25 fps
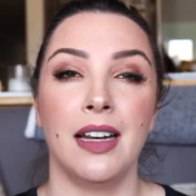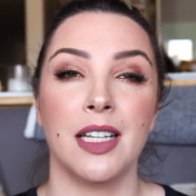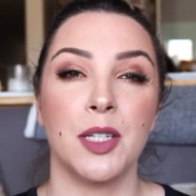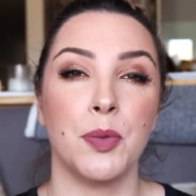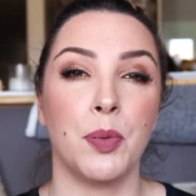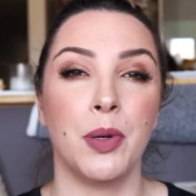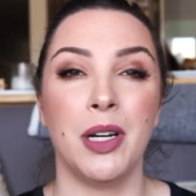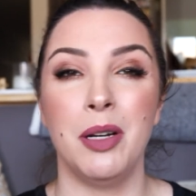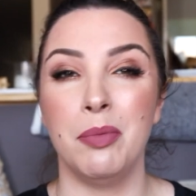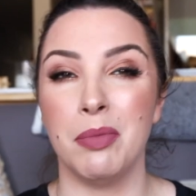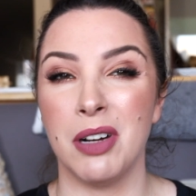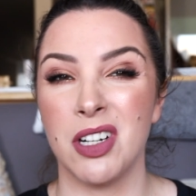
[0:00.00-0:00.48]
It's
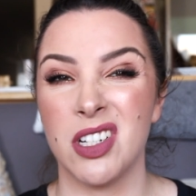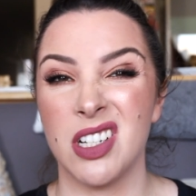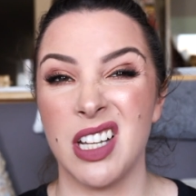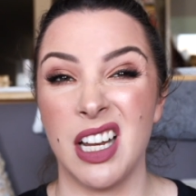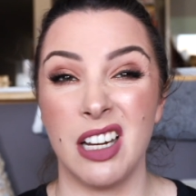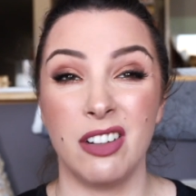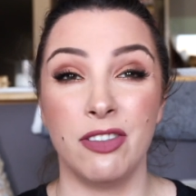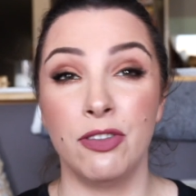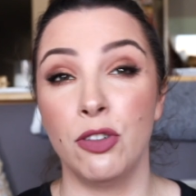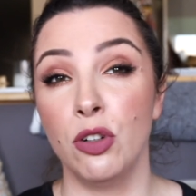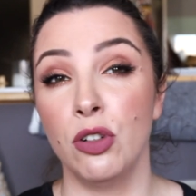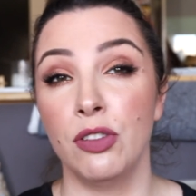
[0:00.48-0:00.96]
pretty much
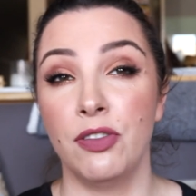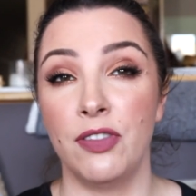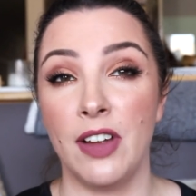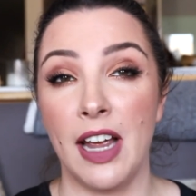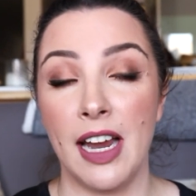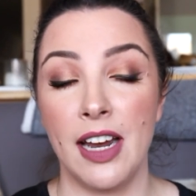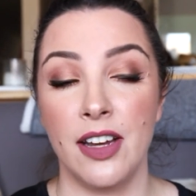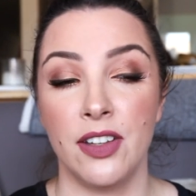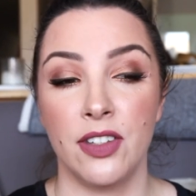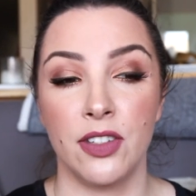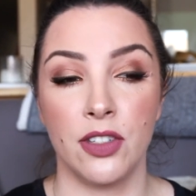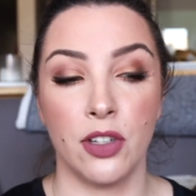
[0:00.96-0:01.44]
like full
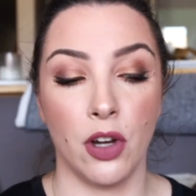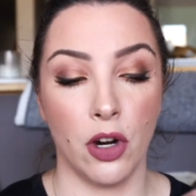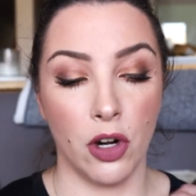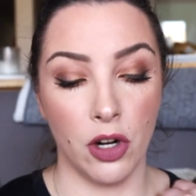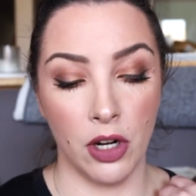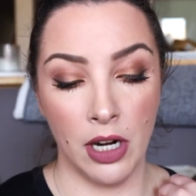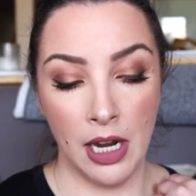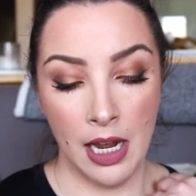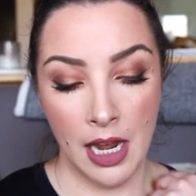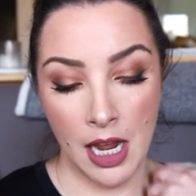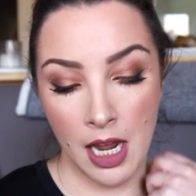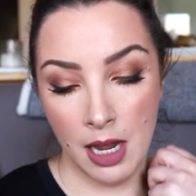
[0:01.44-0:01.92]
face,
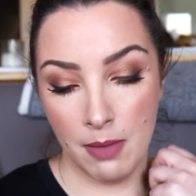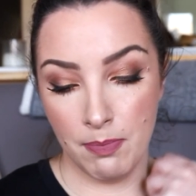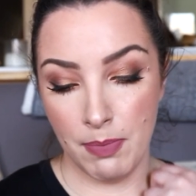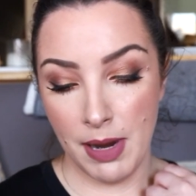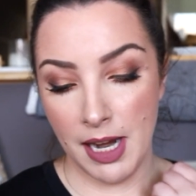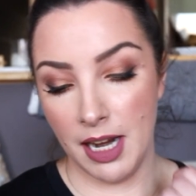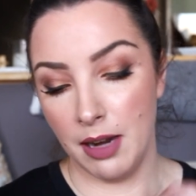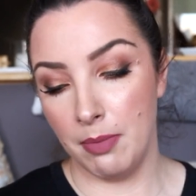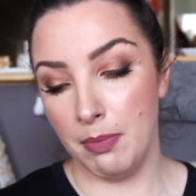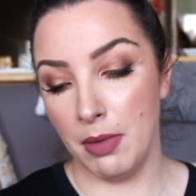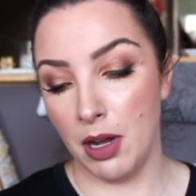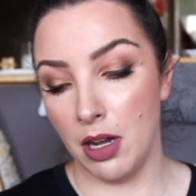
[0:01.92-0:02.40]
so
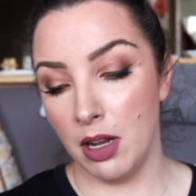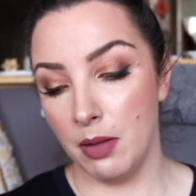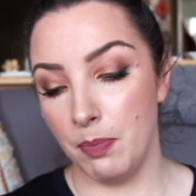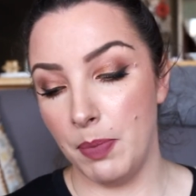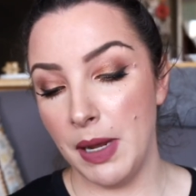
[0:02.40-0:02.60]
pick, a,